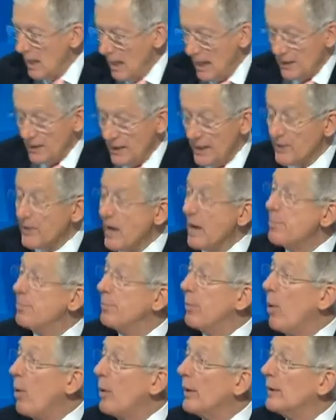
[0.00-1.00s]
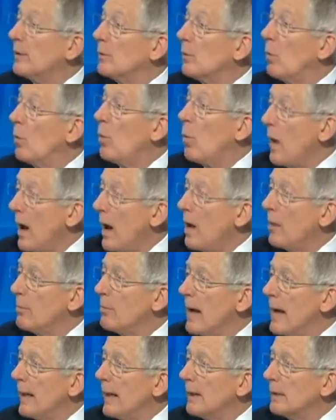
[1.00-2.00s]
That is a point well
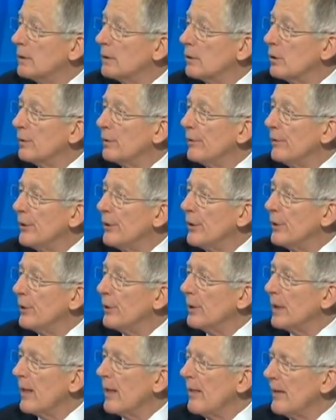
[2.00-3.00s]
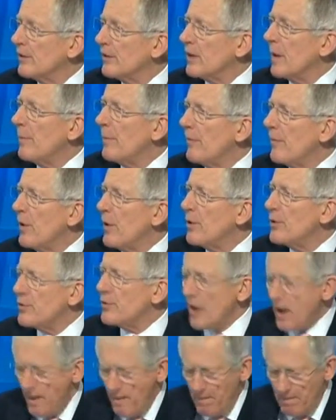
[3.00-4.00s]
made. Good for you. And I think some of those
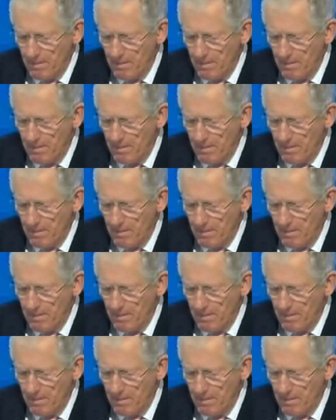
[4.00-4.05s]
uh,